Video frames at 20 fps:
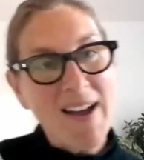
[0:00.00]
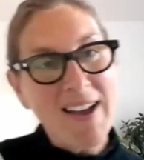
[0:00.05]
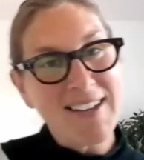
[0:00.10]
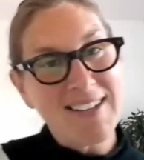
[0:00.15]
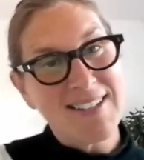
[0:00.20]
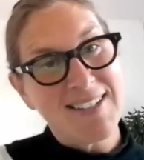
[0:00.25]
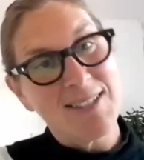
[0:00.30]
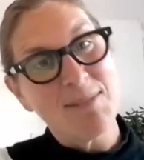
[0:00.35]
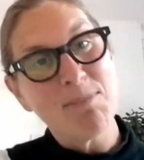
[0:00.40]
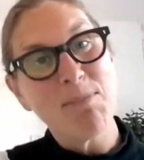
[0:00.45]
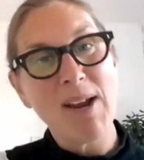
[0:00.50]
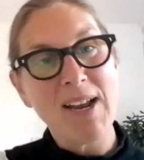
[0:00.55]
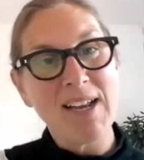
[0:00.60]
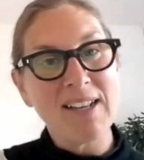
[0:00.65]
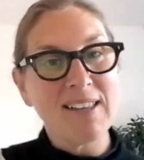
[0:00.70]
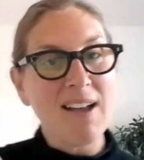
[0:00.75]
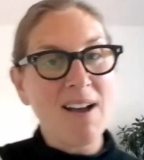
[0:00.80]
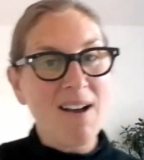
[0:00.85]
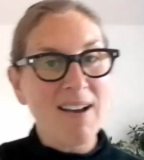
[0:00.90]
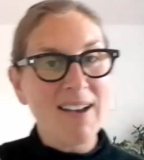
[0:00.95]

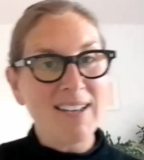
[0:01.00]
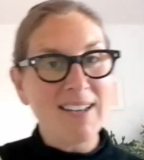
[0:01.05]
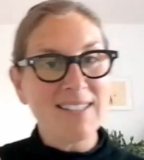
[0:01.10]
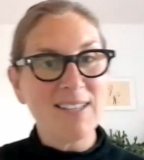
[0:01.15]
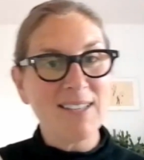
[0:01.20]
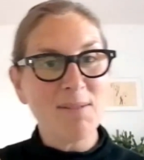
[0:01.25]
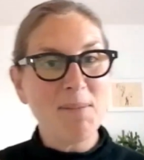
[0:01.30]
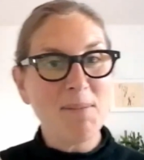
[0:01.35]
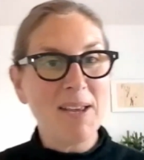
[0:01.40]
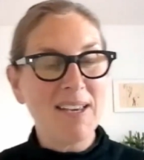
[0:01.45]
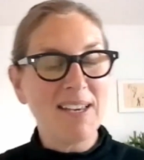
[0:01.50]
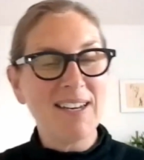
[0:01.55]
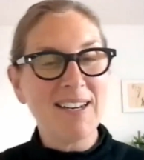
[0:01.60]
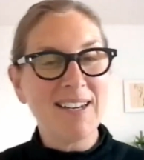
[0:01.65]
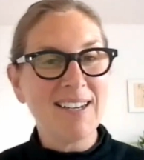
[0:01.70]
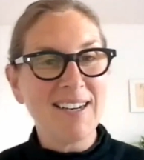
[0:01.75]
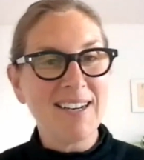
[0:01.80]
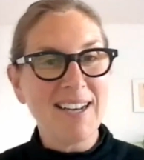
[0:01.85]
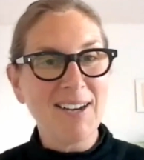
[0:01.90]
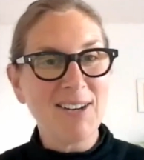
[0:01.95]
ice and make it a
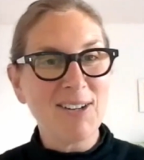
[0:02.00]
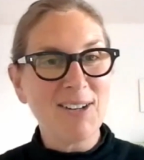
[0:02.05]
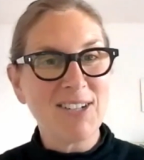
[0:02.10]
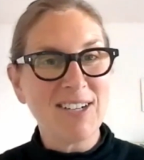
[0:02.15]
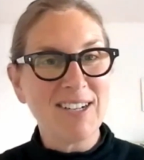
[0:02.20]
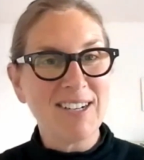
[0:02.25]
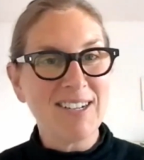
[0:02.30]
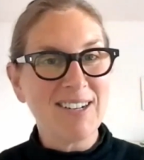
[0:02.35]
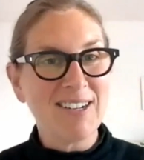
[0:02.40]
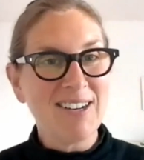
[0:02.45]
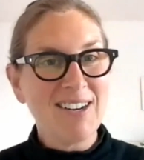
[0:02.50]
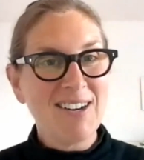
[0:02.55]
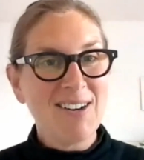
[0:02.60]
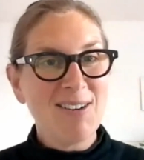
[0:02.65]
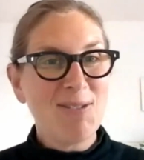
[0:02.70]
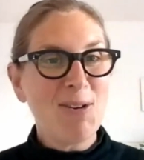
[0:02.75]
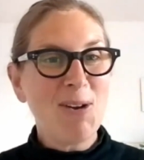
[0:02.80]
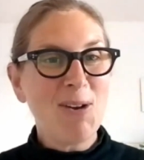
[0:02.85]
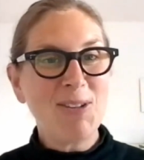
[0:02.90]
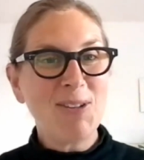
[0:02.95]
connection
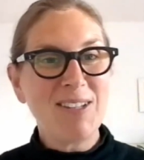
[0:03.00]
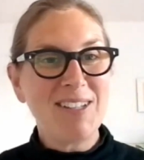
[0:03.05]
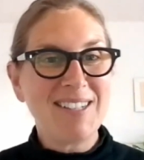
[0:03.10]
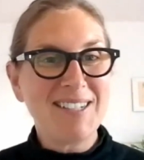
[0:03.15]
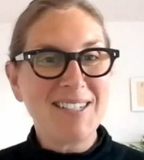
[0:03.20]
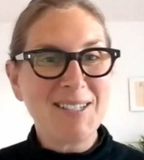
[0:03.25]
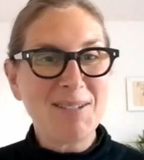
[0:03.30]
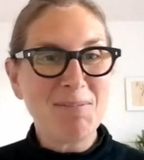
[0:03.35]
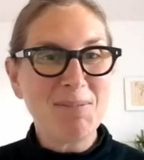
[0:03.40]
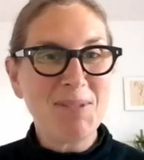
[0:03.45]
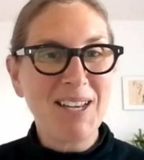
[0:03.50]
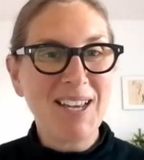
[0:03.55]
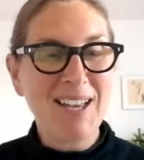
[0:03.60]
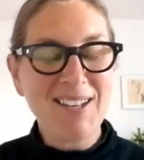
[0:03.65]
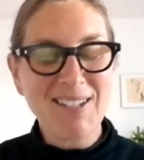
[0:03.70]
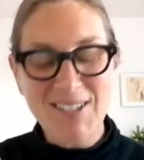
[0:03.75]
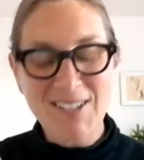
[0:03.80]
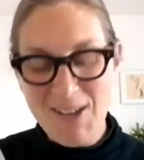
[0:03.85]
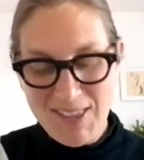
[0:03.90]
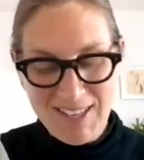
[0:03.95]
rather than something
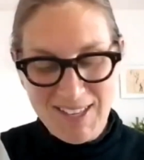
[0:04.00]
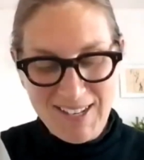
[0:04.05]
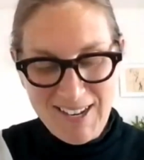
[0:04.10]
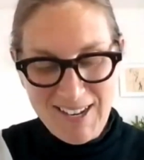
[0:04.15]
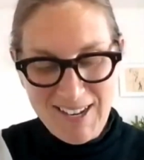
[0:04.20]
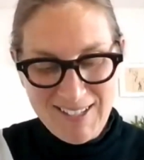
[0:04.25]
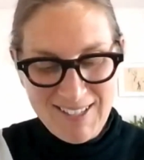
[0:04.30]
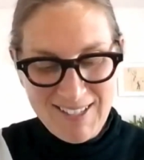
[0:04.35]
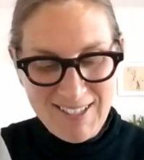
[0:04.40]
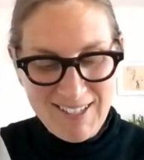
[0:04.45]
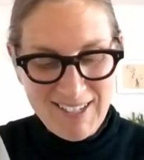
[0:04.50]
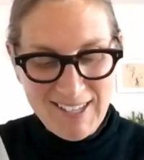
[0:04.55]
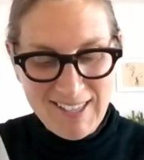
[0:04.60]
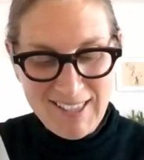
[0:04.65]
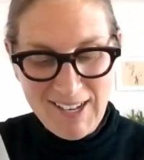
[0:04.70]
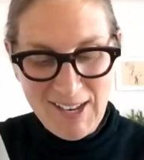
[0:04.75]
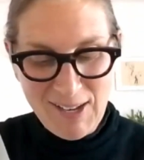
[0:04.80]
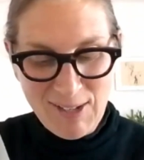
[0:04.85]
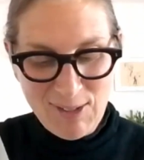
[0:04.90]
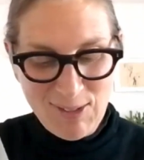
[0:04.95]
else. I think
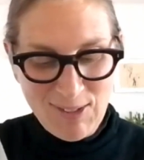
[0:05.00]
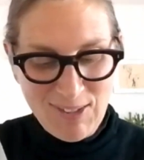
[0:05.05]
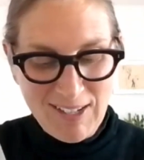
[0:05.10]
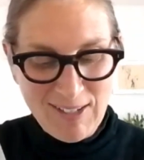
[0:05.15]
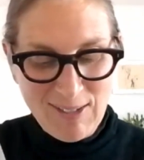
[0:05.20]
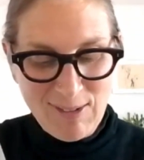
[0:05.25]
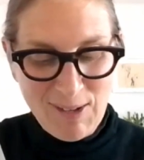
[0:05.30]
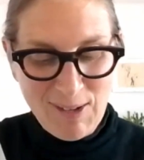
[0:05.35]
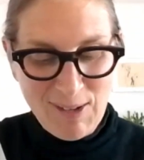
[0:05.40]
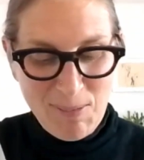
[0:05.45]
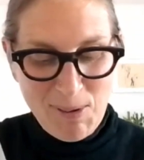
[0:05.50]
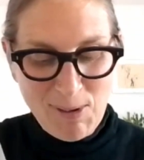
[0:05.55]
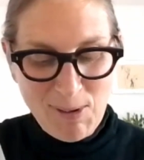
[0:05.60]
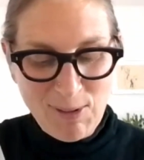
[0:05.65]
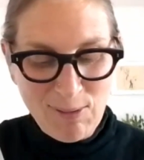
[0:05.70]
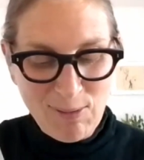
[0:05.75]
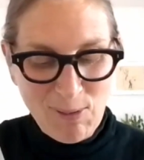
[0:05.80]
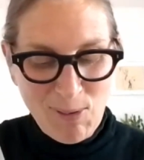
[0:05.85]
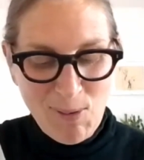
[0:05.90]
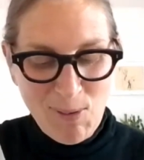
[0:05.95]
that's really
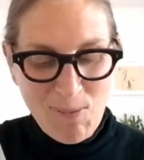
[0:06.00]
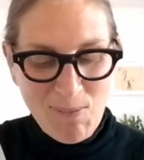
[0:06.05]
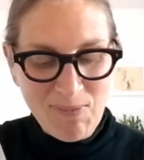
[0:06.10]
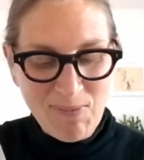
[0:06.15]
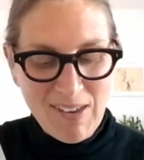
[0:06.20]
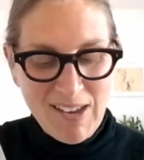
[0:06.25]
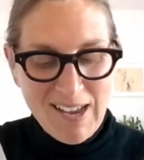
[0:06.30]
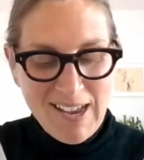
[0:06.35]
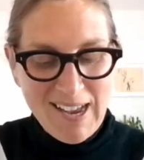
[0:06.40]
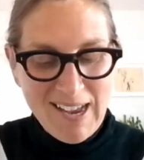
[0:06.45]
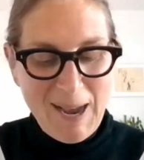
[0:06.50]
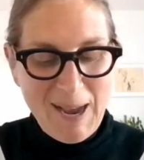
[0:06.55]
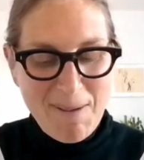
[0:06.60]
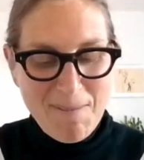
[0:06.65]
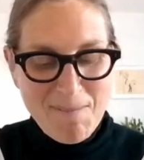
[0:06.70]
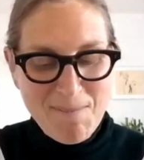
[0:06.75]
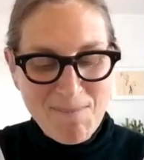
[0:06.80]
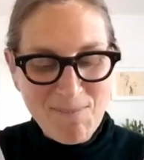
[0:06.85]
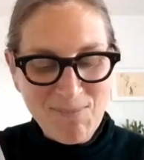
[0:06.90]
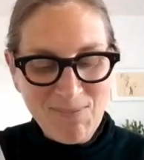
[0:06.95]
beautiful.
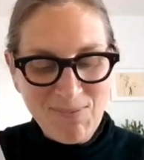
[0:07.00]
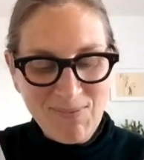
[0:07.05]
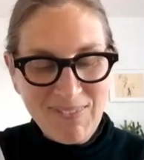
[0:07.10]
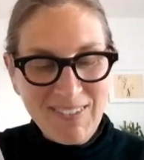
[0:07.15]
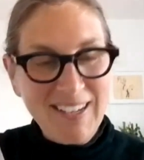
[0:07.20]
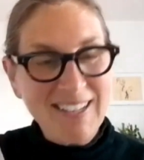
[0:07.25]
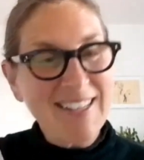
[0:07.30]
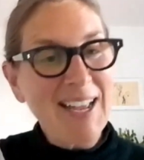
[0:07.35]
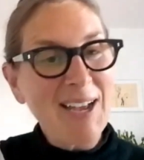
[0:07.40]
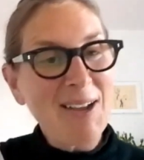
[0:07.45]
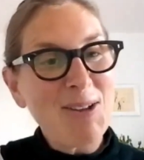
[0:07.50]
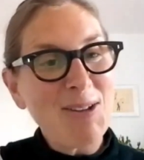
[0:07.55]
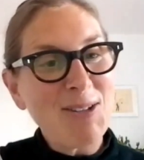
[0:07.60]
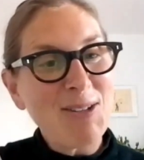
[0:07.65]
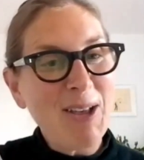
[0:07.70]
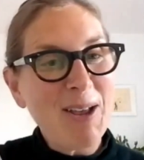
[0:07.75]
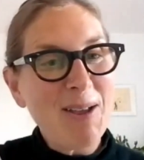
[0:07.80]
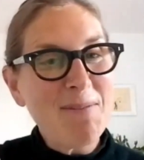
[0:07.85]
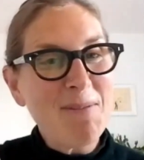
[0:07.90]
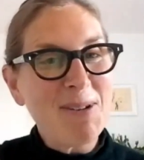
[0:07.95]
Thank you
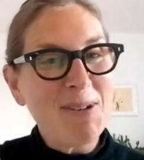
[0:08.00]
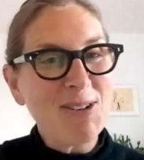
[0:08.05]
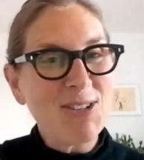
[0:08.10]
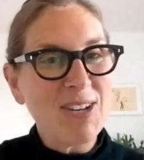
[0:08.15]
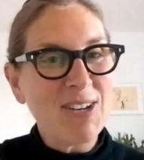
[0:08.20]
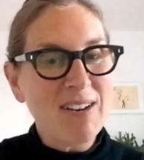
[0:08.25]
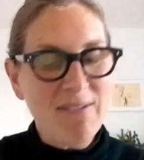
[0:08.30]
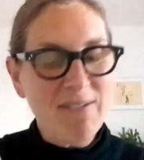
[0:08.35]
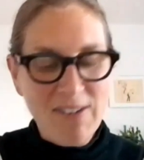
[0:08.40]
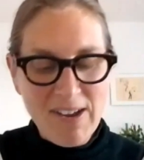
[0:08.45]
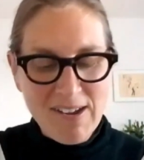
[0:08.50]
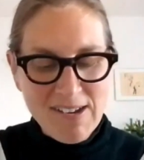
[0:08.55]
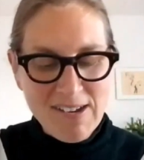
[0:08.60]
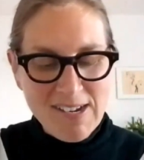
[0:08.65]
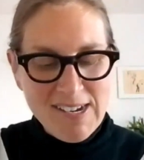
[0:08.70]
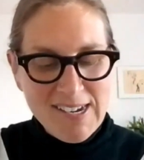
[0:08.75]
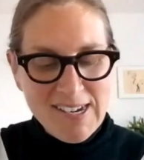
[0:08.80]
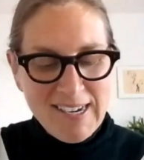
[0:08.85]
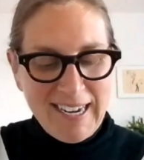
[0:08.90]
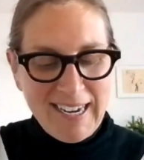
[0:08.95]
so much, Olivia.
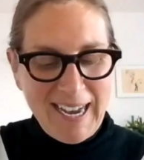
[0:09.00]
